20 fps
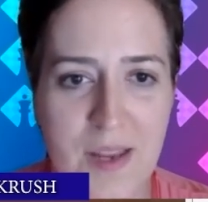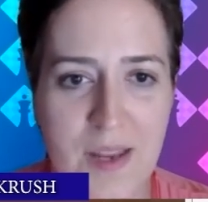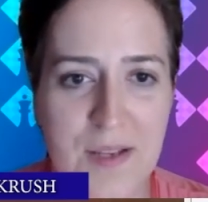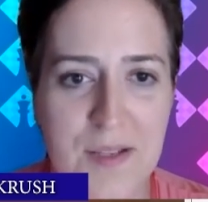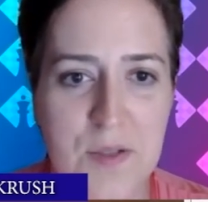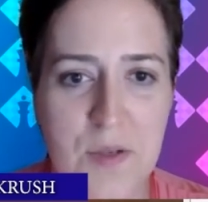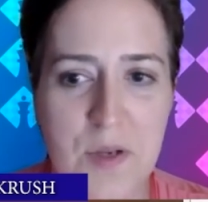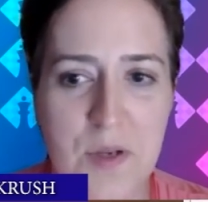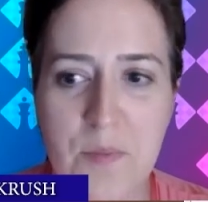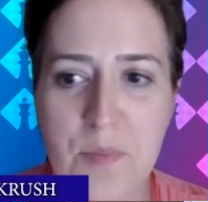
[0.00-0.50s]

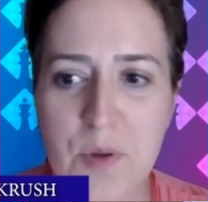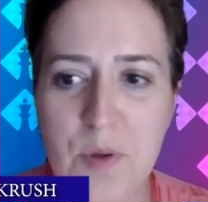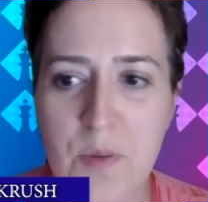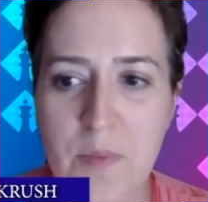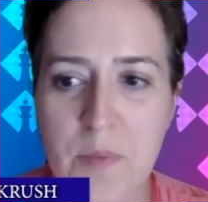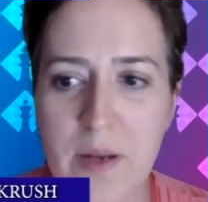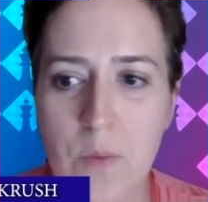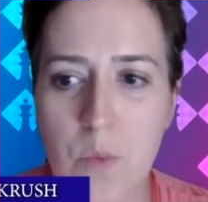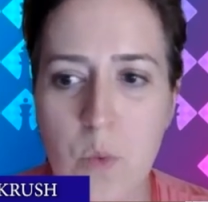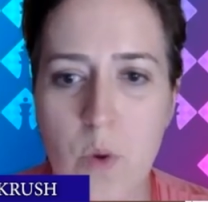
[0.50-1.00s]
So computer
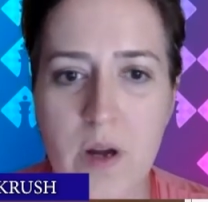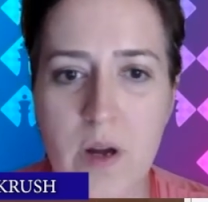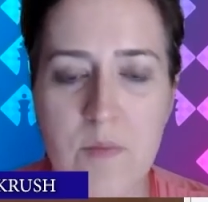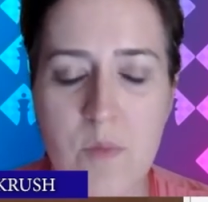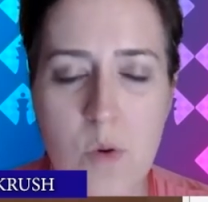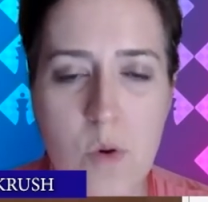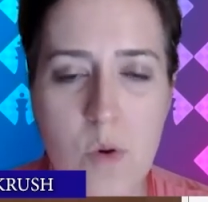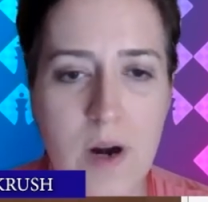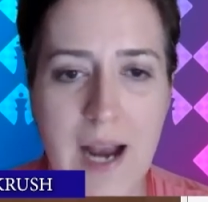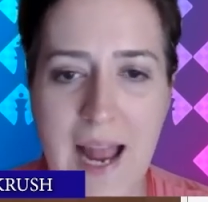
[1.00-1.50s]
made one
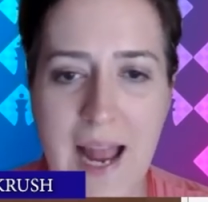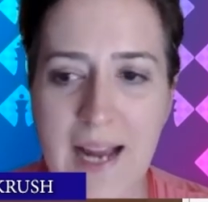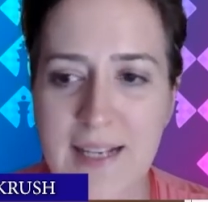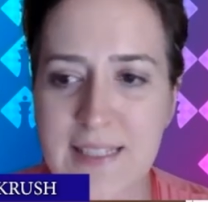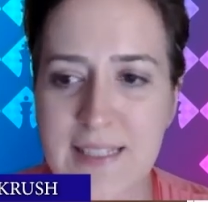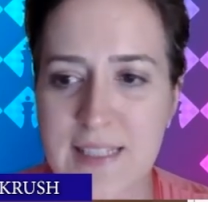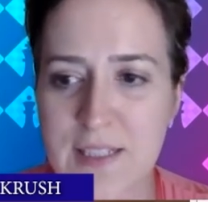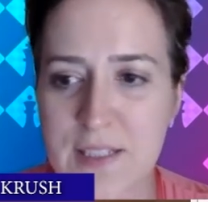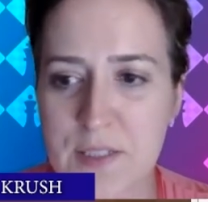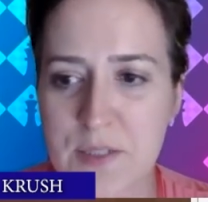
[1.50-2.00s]
more
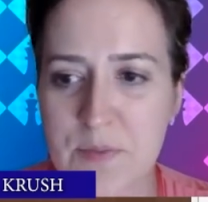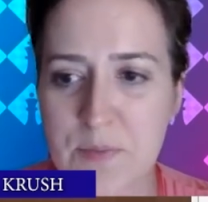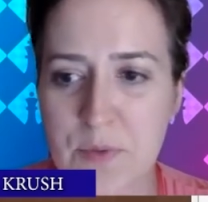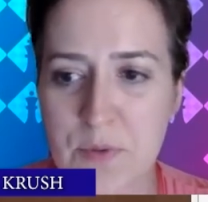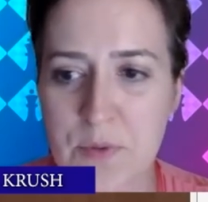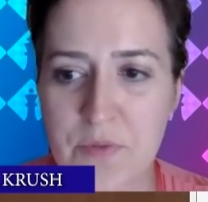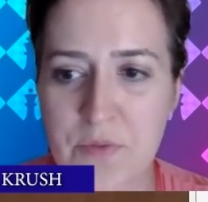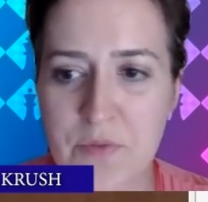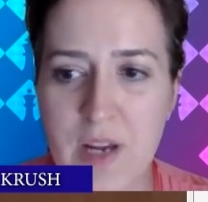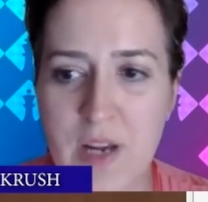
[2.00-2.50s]
excellent
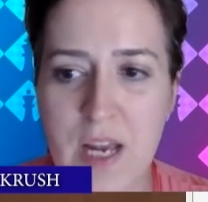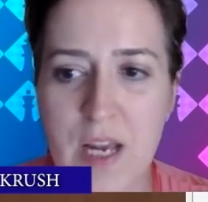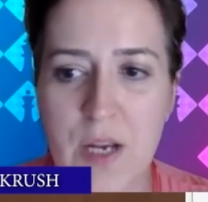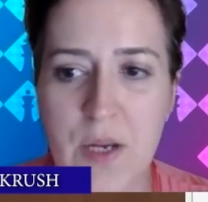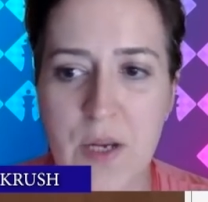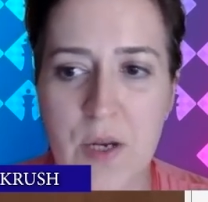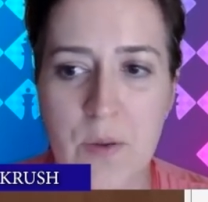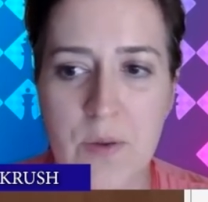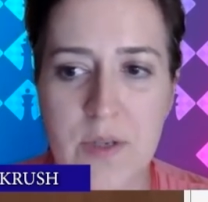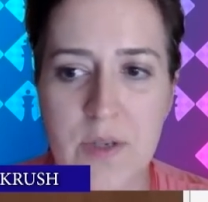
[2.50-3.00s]
move.
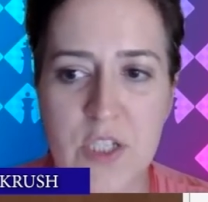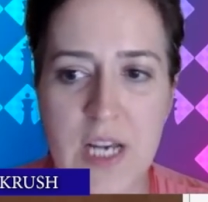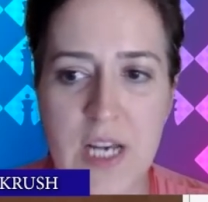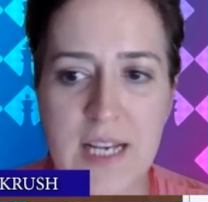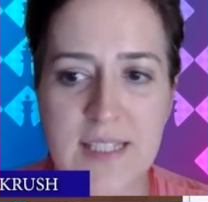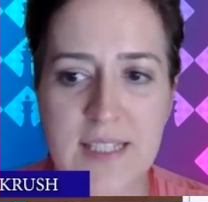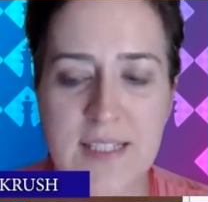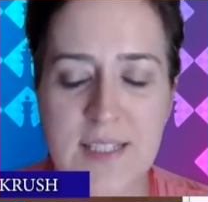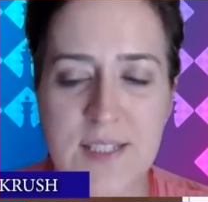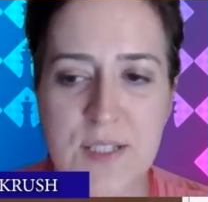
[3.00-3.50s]
In
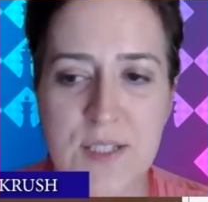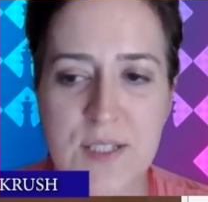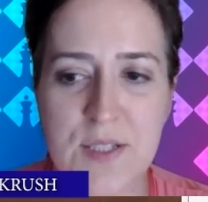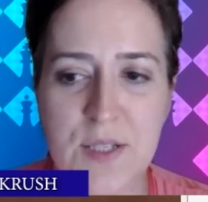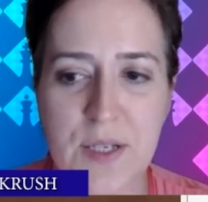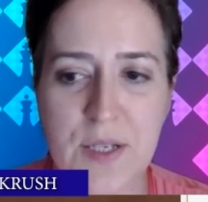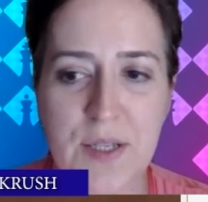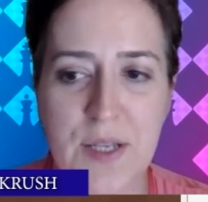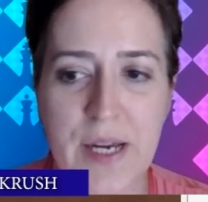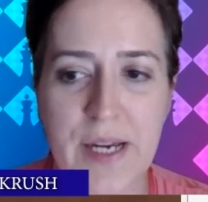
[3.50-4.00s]
chess, this is
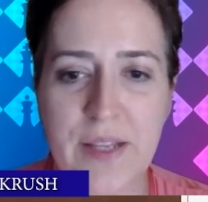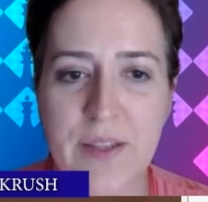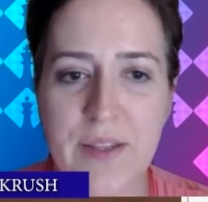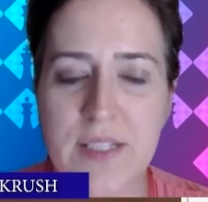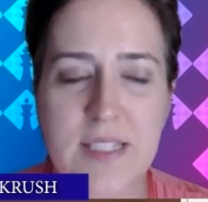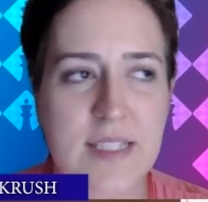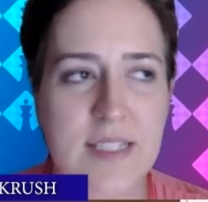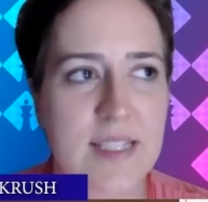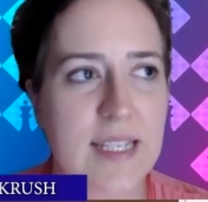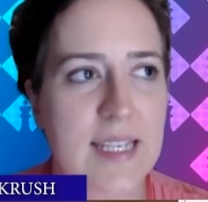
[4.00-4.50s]

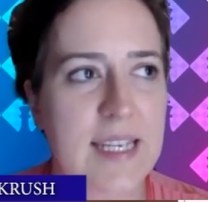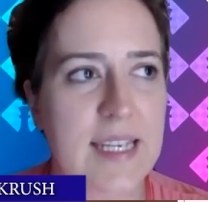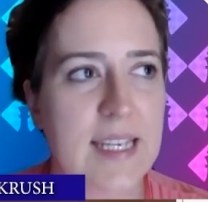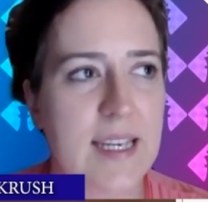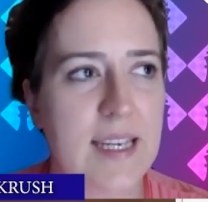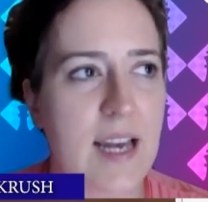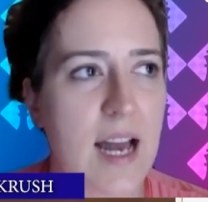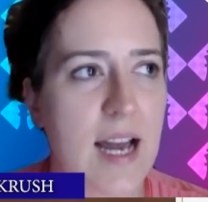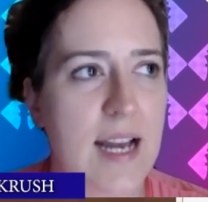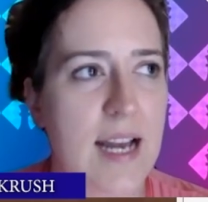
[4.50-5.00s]
the key,
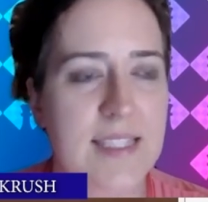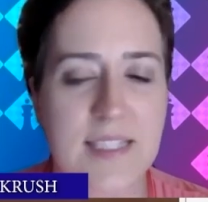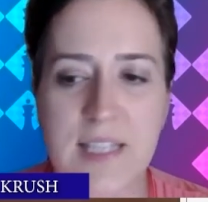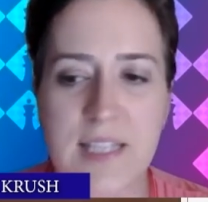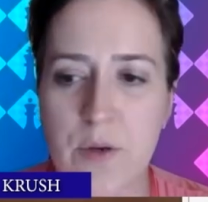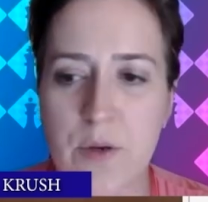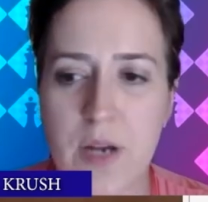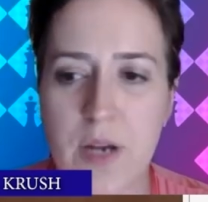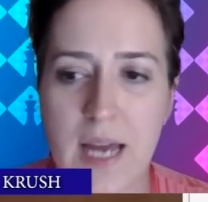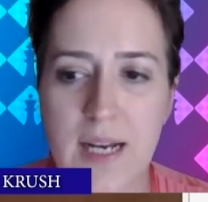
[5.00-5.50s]
guys, is that
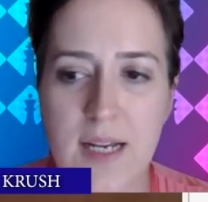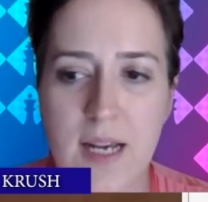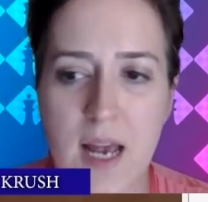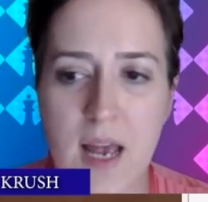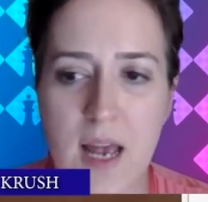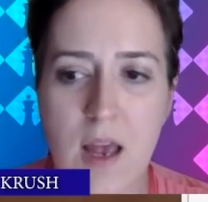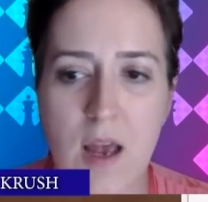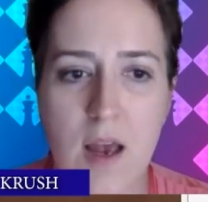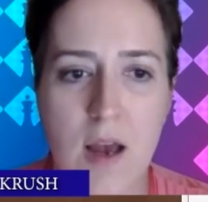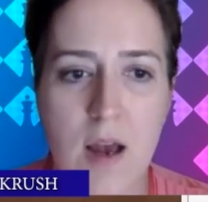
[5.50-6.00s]
you got to
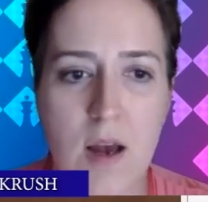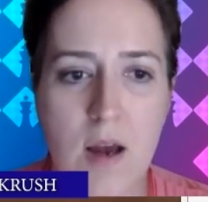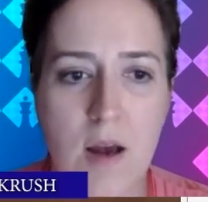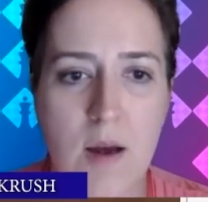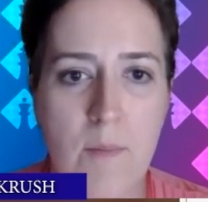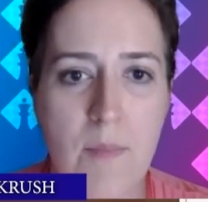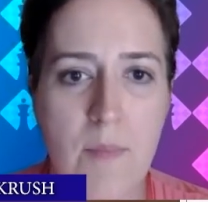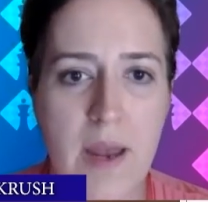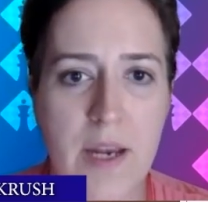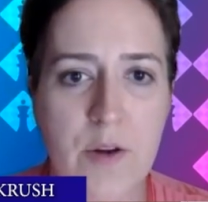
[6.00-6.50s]

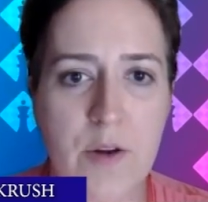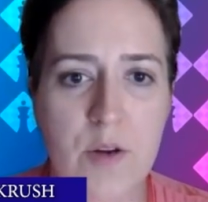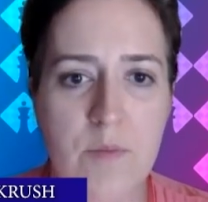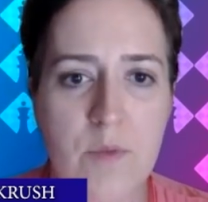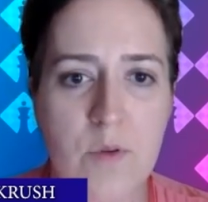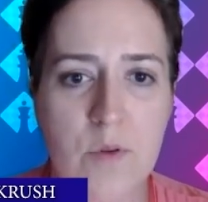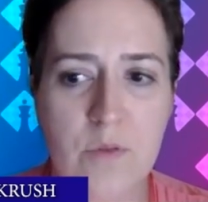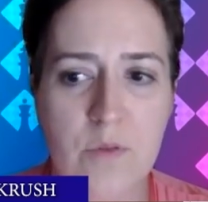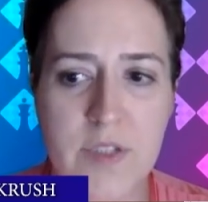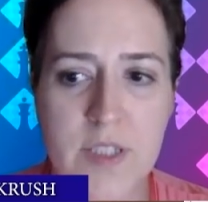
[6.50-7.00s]
make your
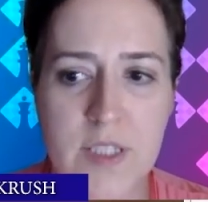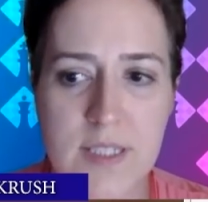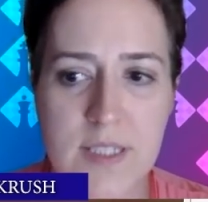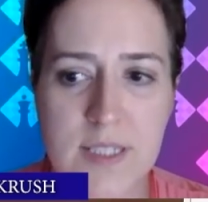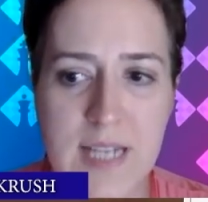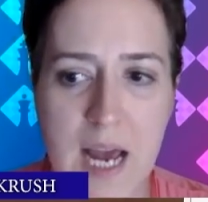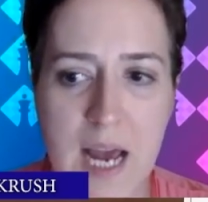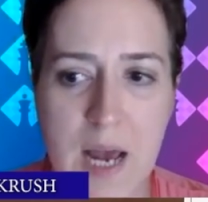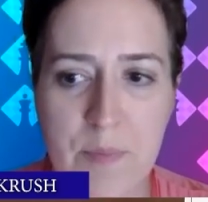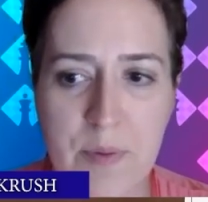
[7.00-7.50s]
moves
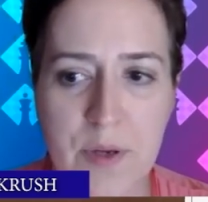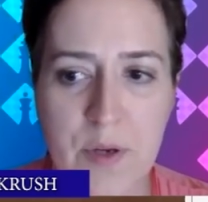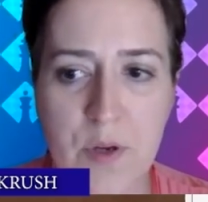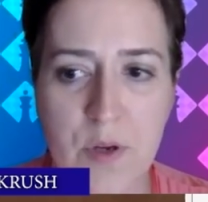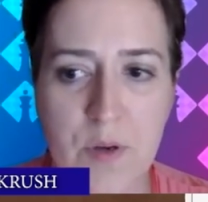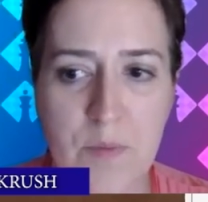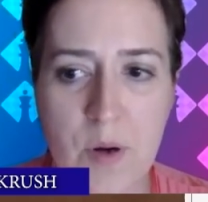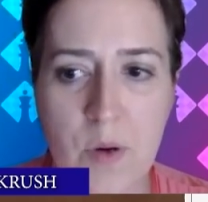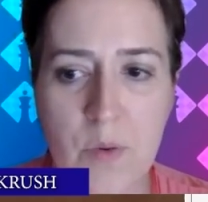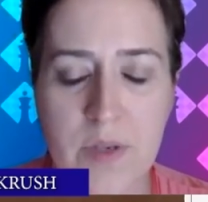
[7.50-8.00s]
stopping your
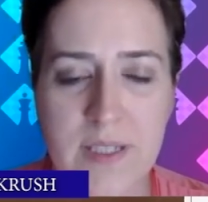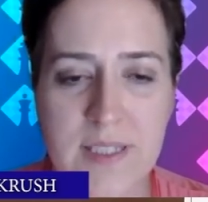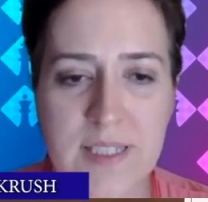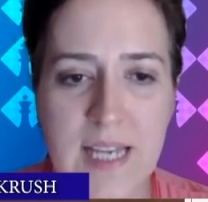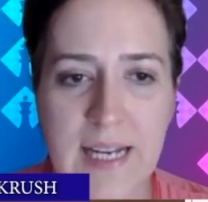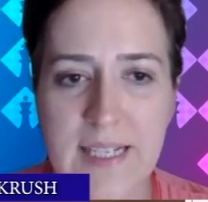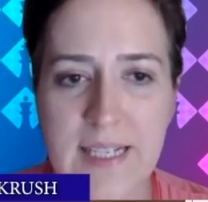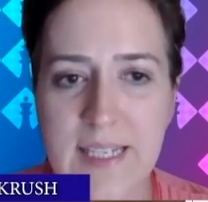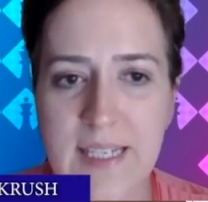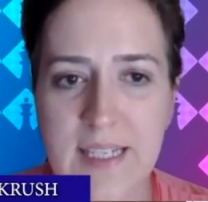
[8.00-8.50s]
opponent's
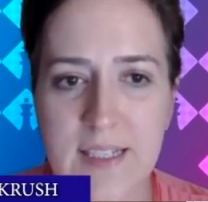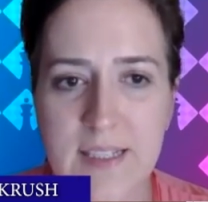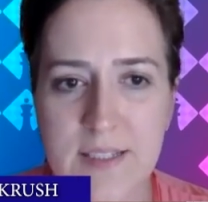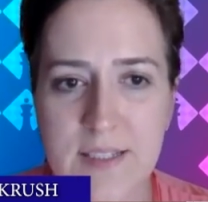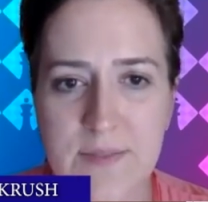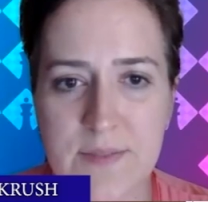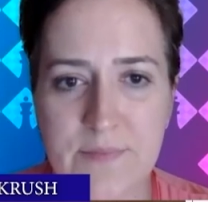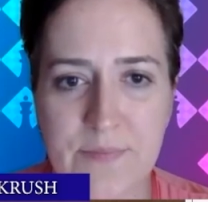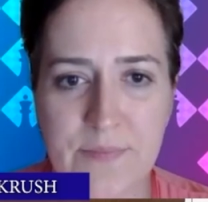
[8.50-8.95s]
ideas.